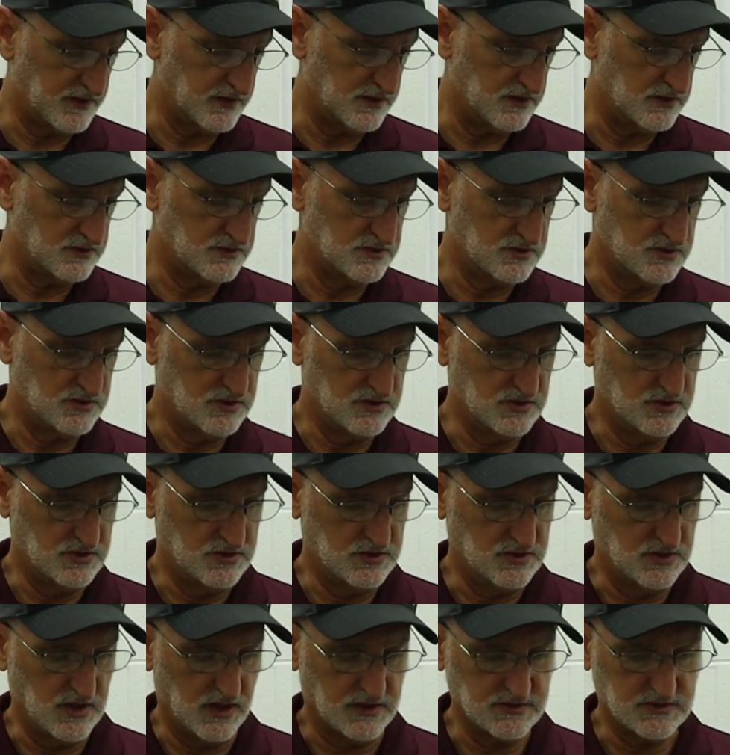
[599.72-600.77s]
that it
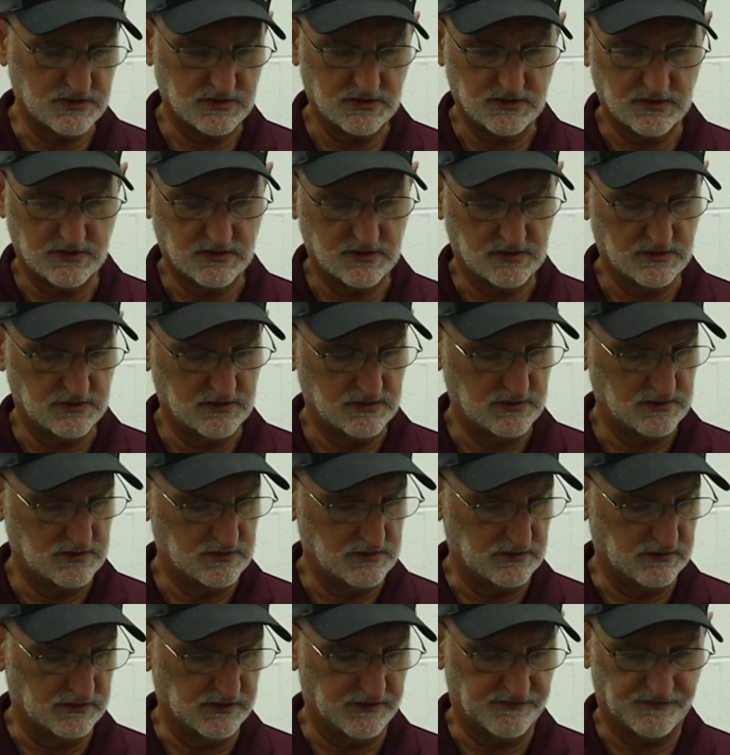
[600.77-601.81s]
doesn't
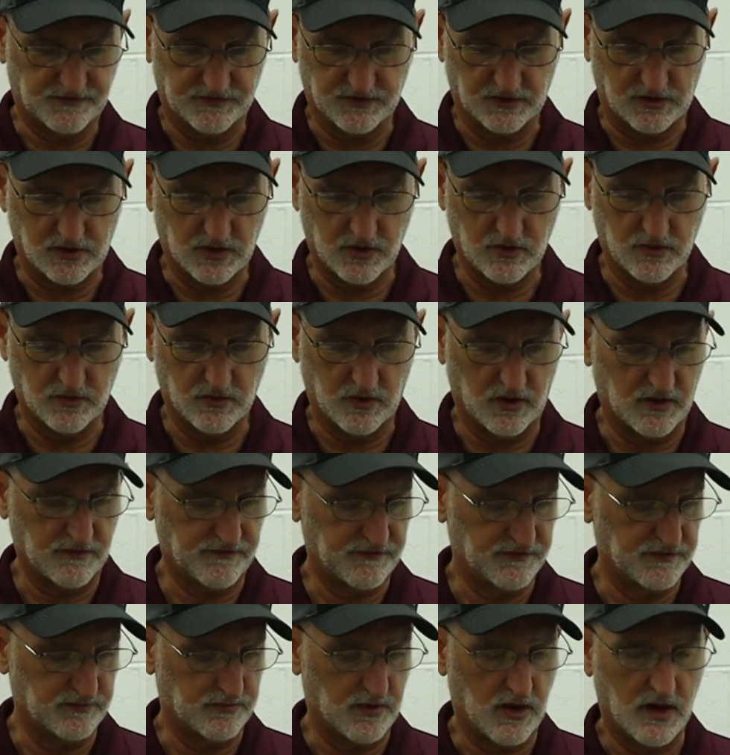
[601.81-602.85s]
lift the cone
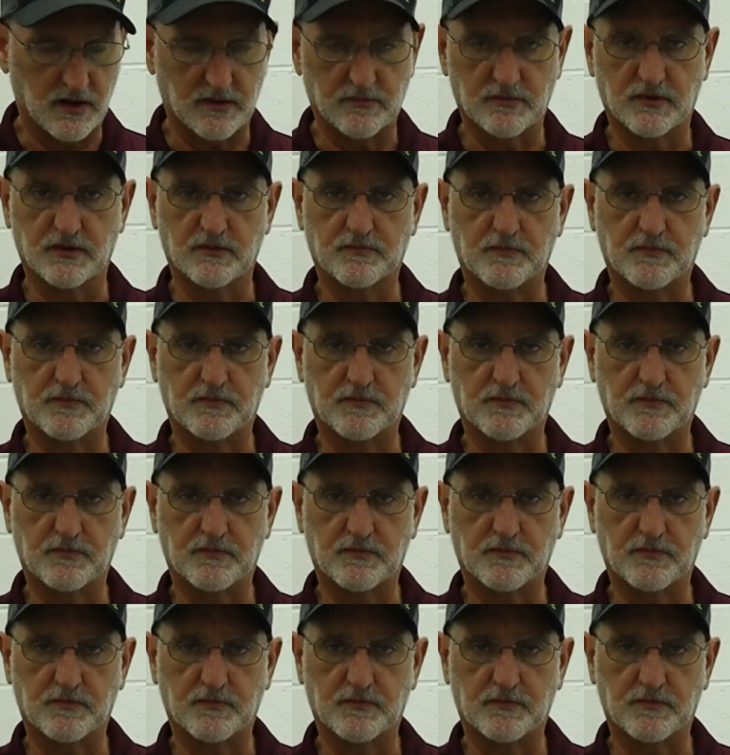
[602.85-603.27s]
off the bottom of